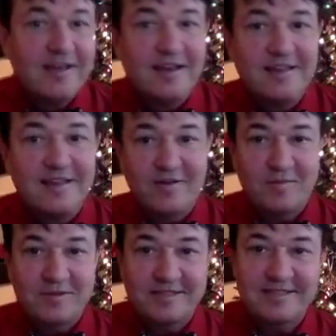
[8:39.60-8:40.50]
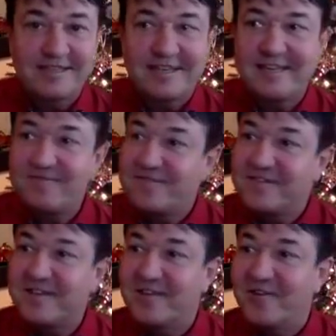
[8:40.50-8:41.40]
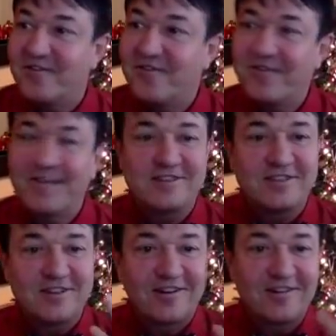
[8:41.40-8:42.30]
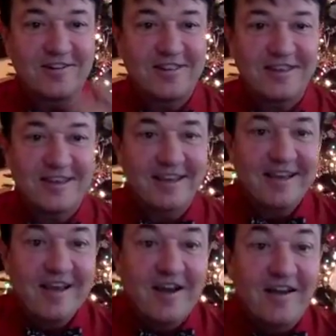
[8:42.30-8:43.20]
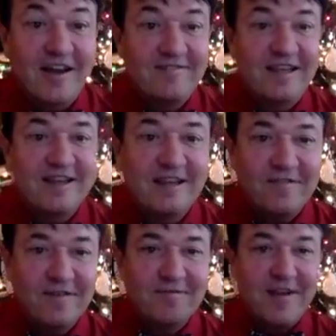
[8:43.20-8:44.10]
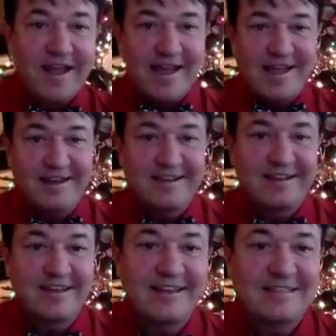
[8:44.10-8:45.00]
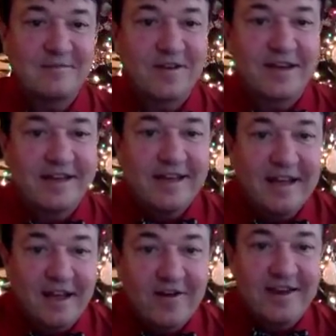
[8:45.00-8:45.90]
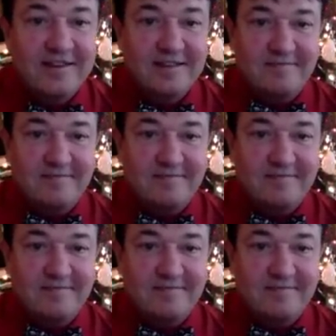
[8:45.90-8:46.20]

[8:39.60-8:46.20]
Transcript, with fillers: and that represents Lee. So that's just our little thing. All right, enough on rad. Yes, I'm fine. All right.